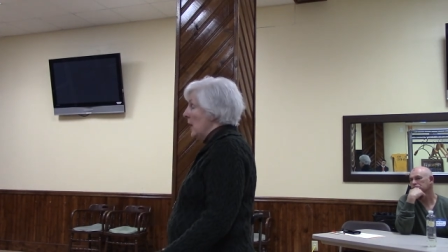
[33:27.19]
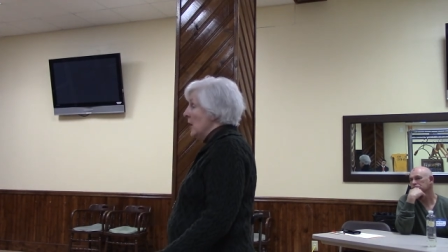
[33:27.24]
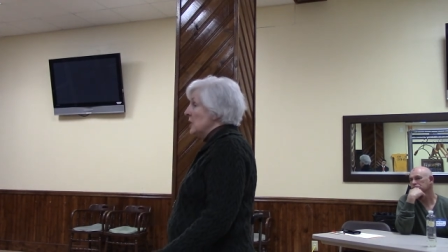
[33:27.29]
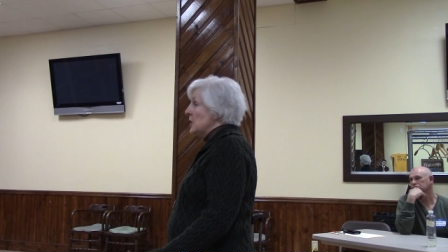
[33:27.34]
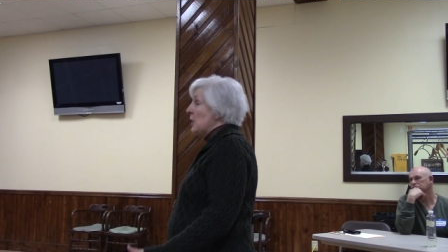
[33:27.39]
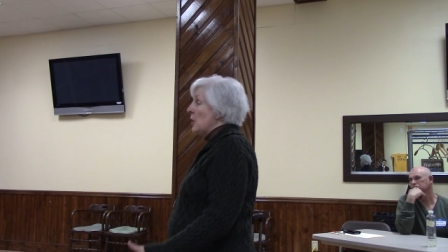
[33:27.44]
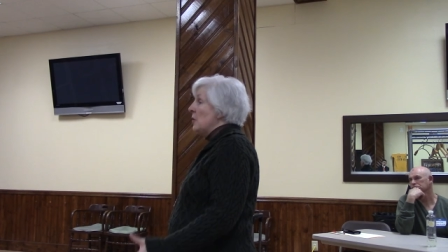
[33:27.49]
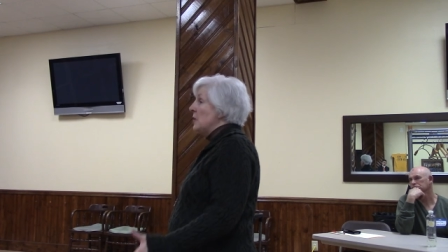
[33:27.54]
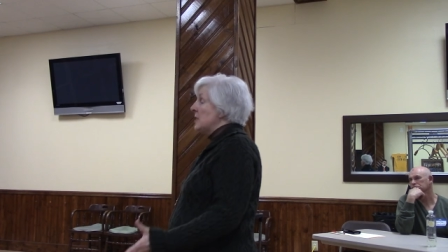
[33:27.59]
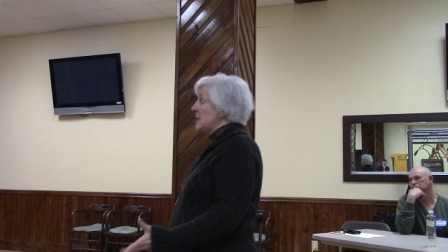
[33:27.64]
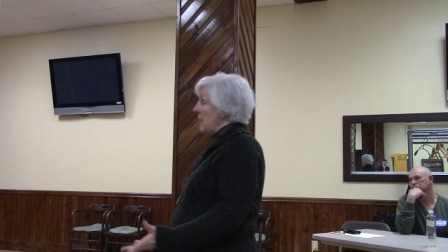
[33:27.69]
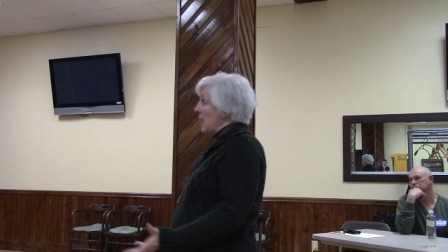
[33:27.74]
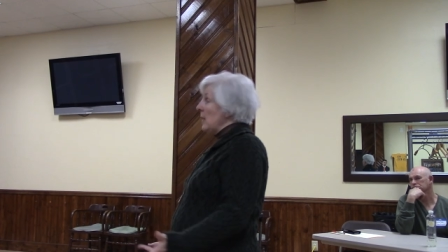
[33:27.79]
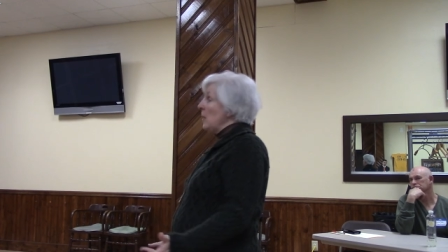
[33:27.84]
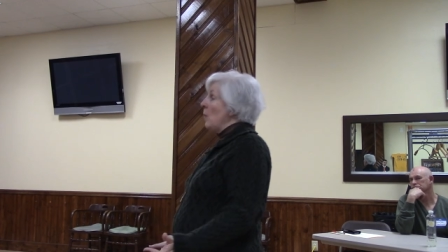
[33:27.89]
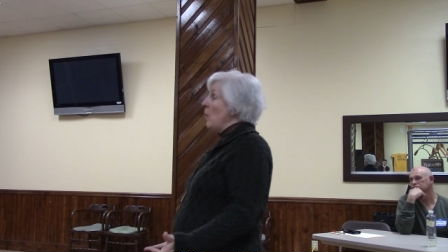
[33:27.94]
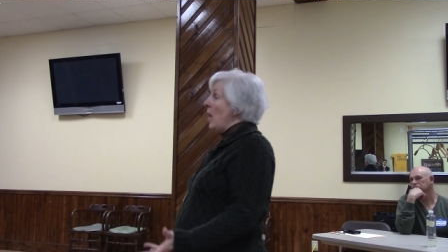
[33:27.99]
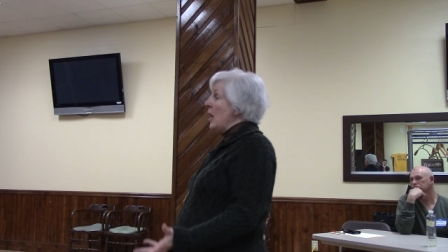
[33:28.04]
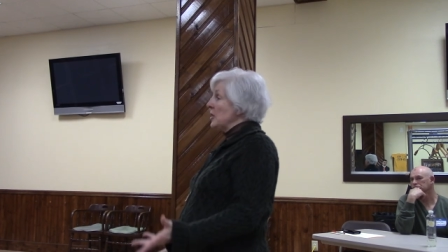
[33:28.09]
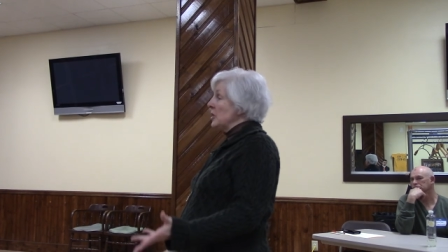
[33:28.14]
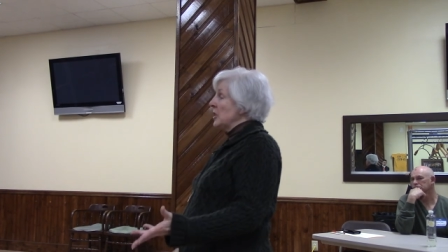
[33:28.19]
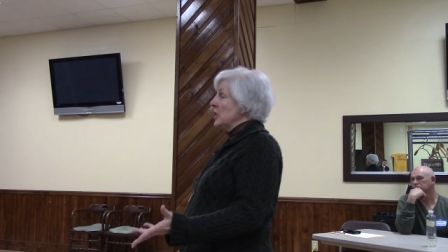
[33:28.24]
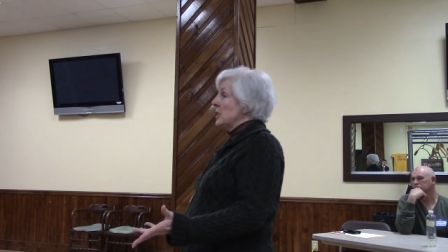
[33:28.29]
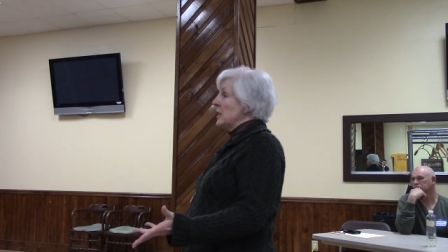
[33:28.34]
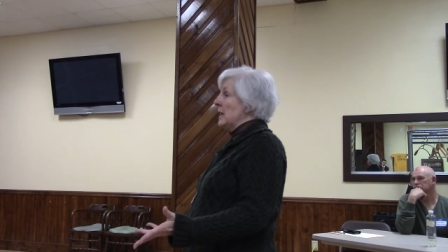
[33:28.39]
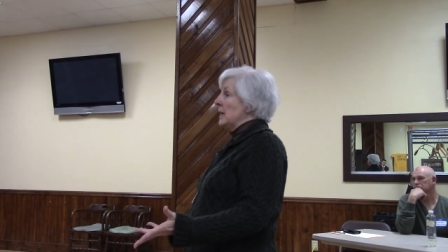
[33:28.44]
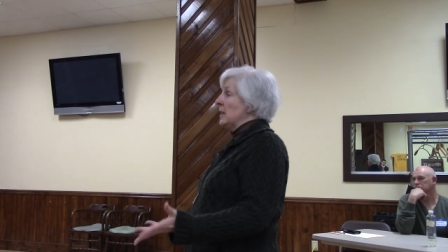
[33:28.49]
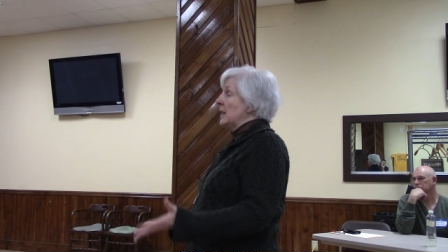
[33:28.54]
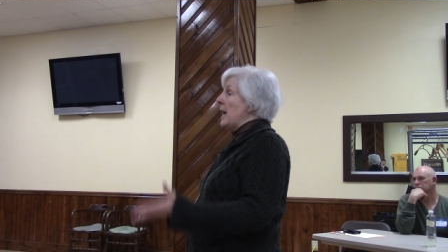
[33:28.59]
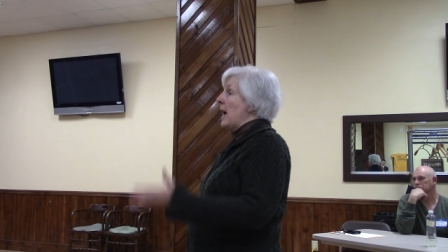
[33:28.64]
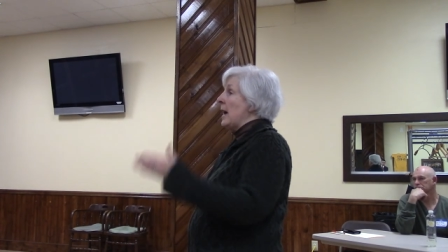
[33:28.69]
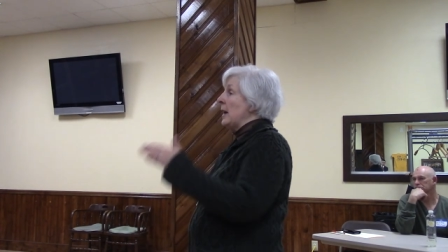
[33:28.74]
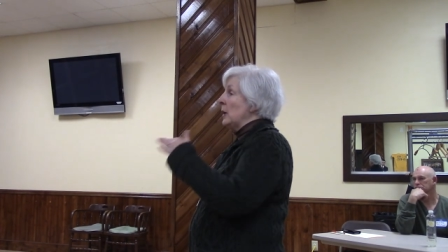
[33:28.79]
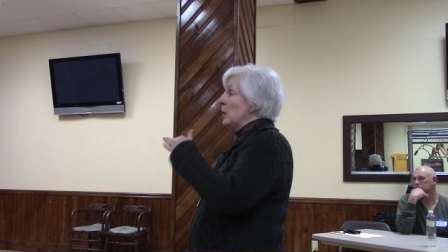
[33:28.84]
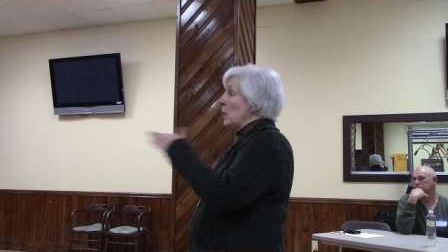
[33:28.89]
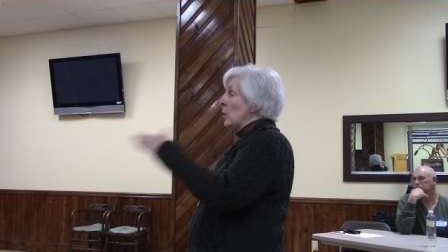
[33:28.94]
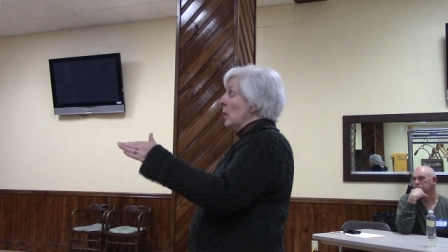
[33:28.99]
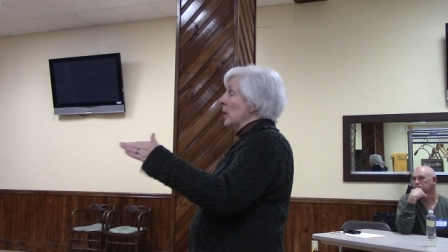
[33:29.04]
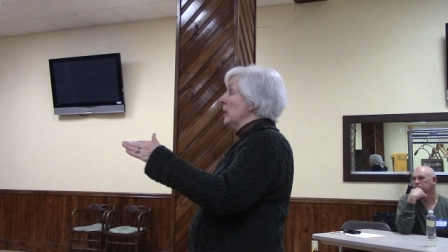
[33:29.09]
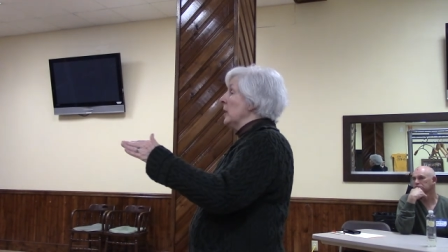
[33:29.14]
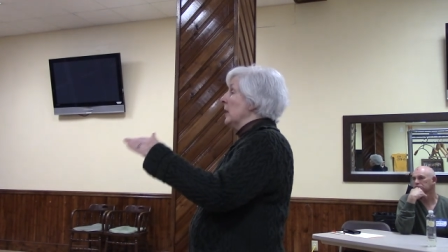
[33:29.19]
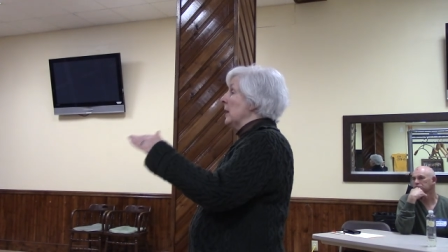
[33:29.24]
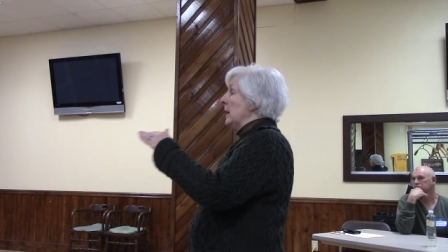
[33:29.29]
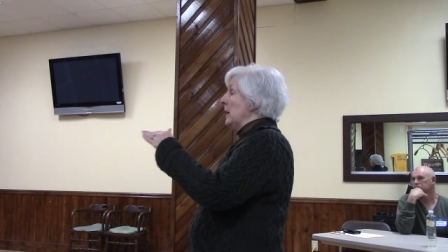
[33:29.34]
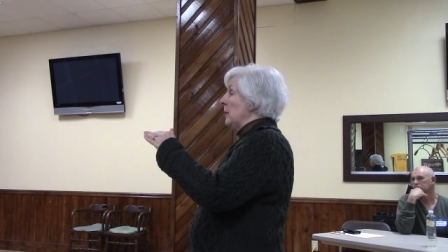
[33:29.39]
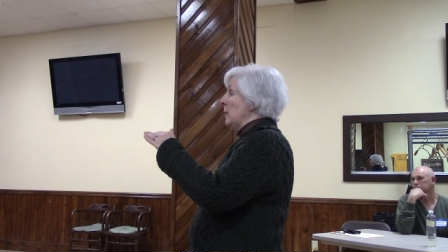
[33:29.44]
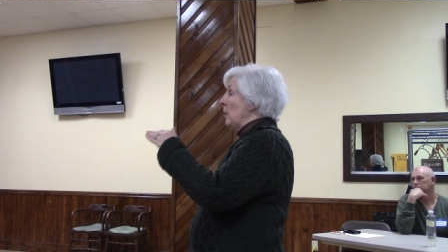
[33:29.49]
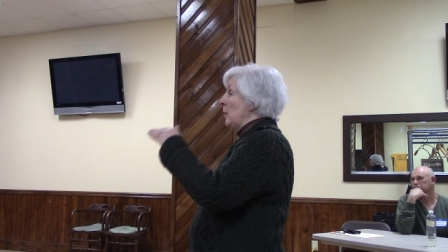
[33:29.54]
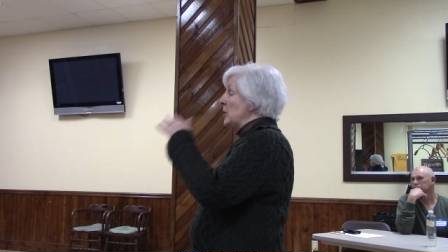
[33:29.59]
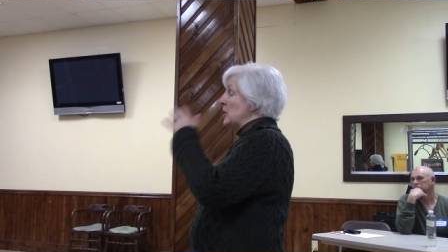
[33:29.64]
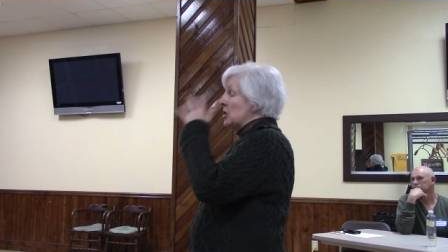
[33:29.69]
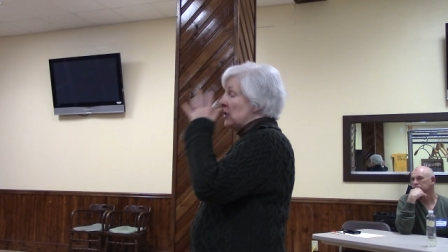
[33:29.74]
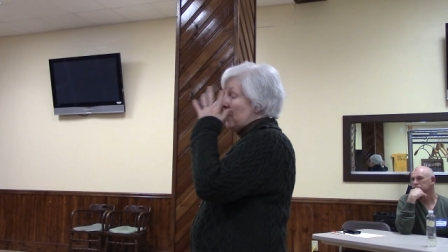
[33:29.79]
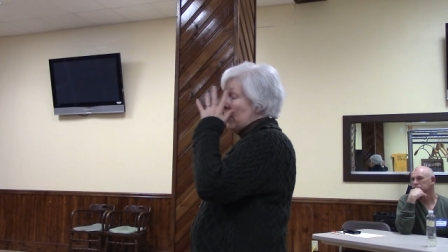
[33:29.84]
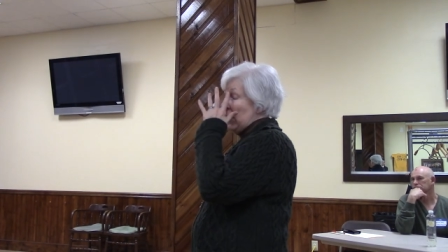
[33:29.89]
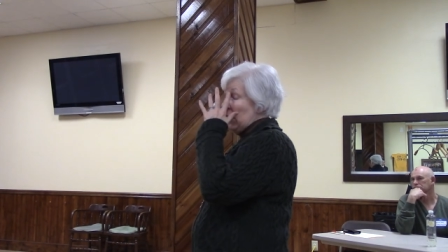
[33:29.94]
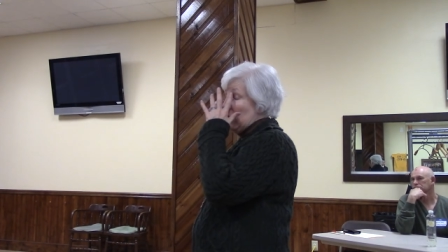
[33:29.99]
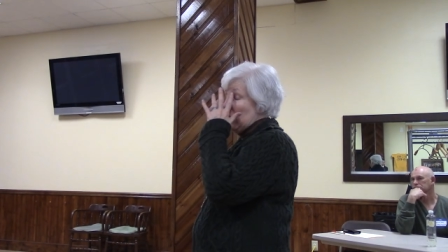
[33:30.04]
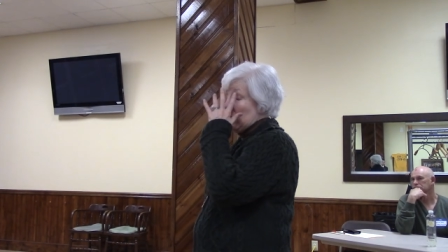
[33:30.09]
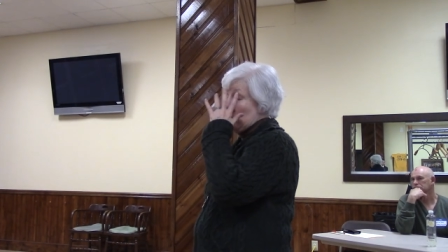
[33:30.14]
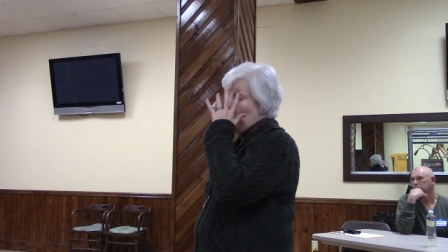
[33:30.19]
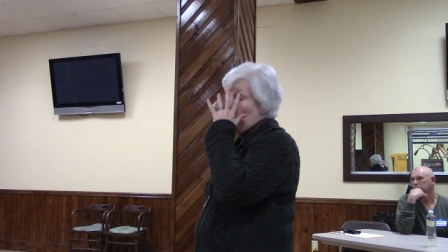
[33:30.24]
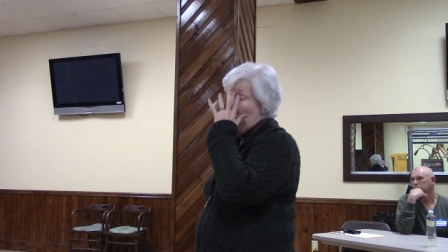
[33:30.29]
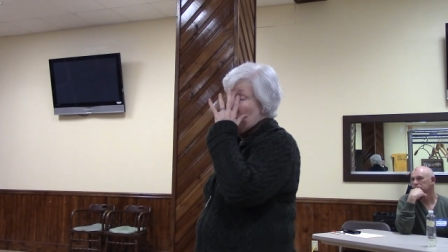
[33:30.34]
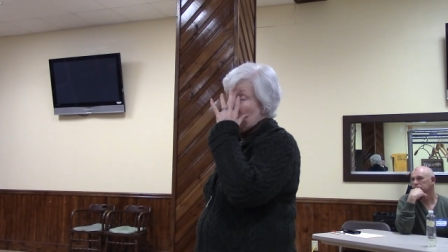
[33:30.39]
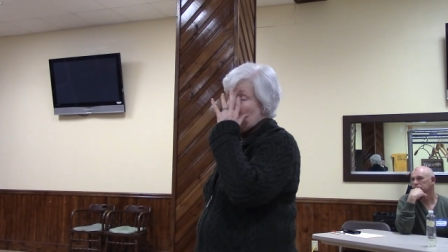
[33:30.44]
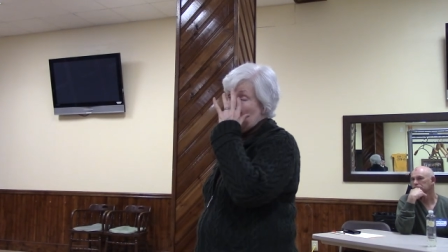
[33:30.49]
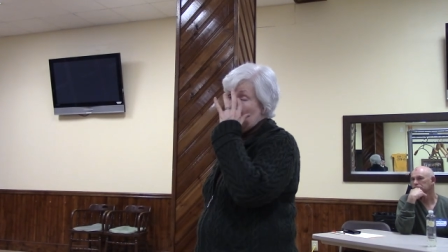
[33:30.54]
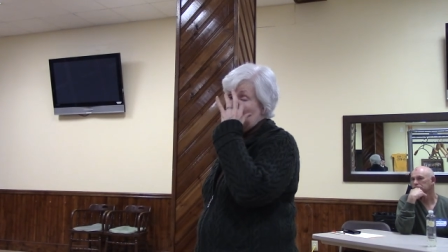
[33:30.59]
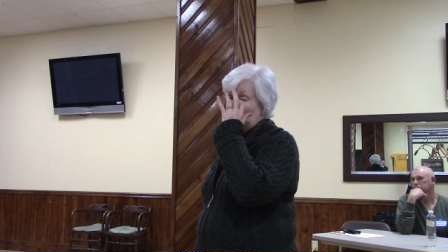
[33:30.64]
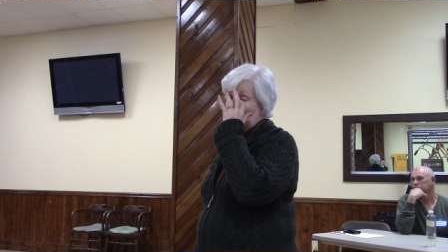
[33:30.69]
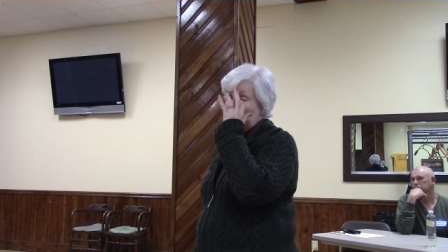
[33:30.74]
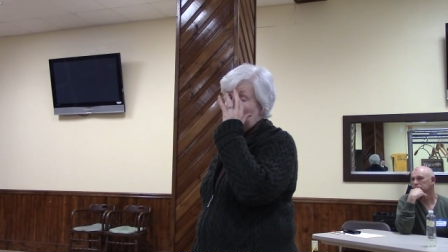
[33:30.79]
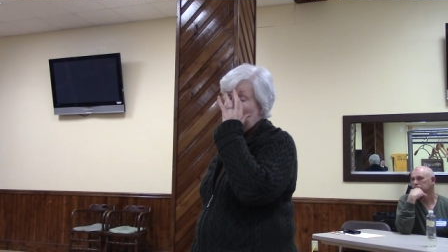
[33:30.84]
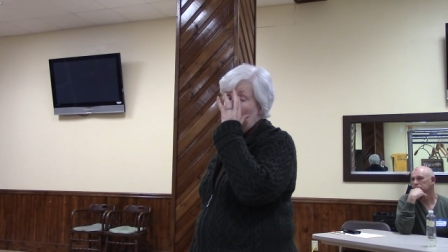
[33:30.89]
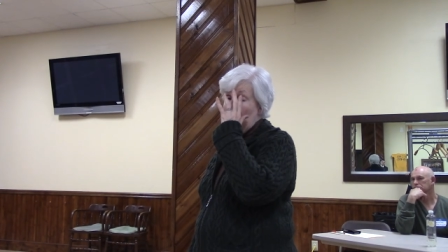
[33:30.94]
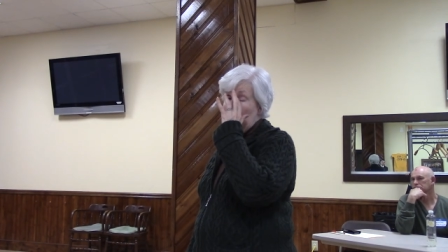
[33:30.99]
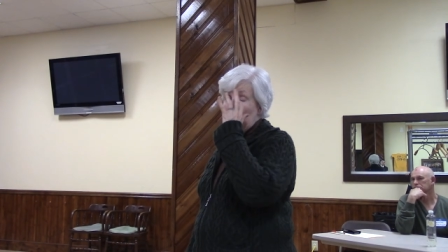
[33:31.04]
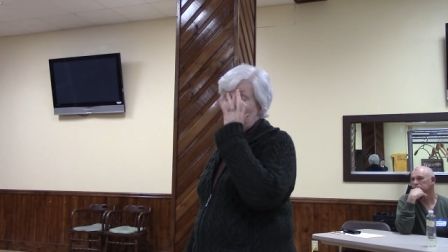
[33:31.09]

So the state of Washington categorically, which is funny because in Washington,